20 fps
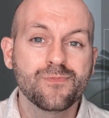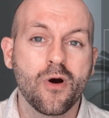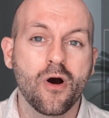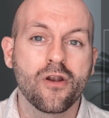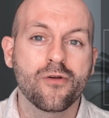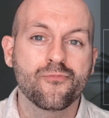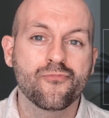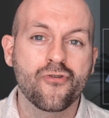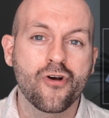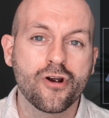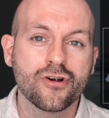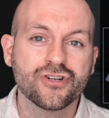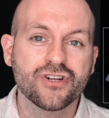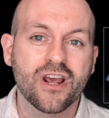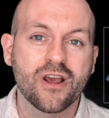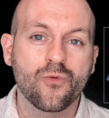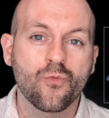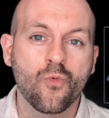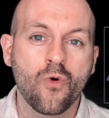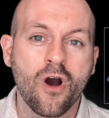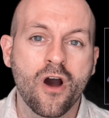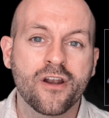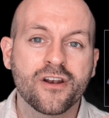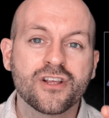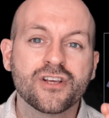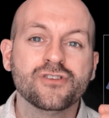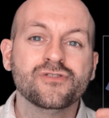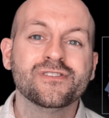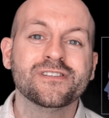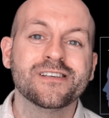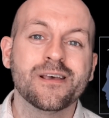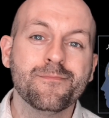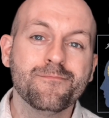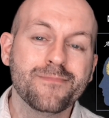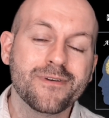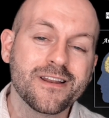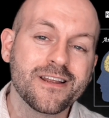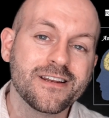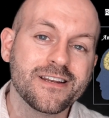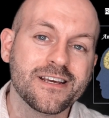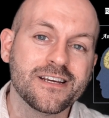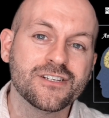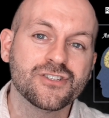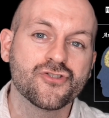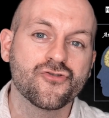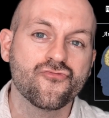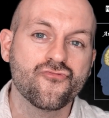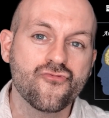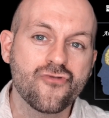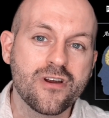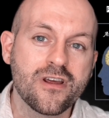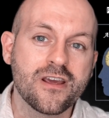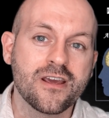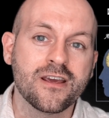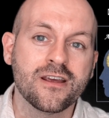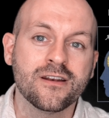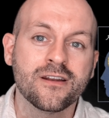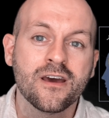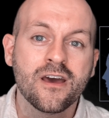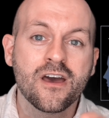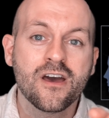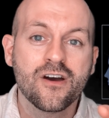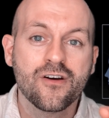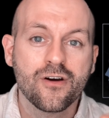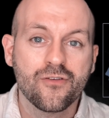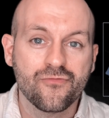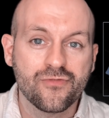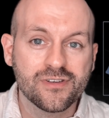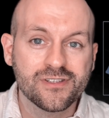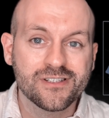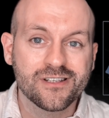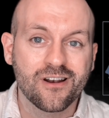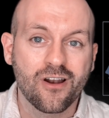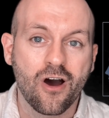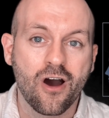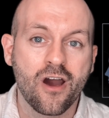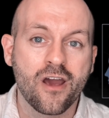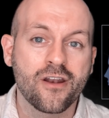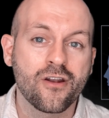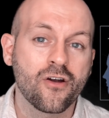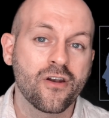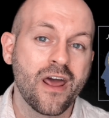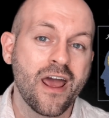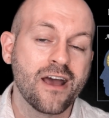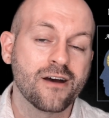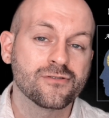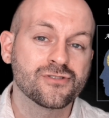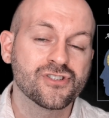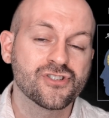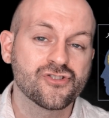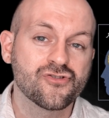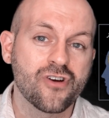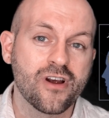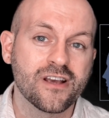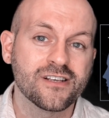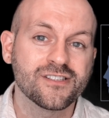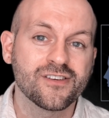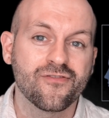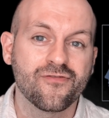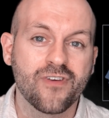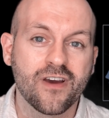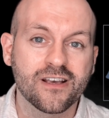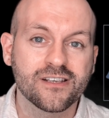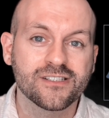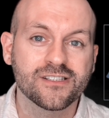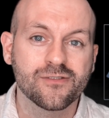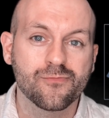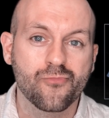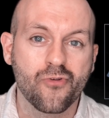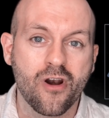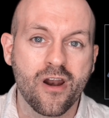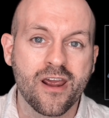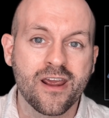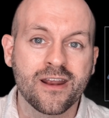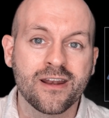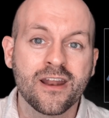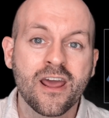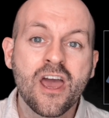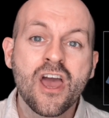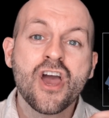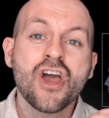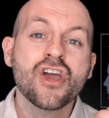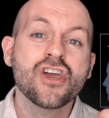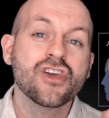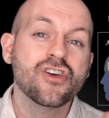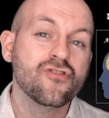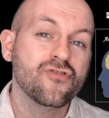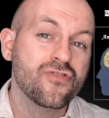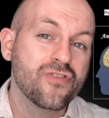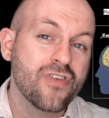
part of project 1, you simply need to read the slide on how stress affects the brain. You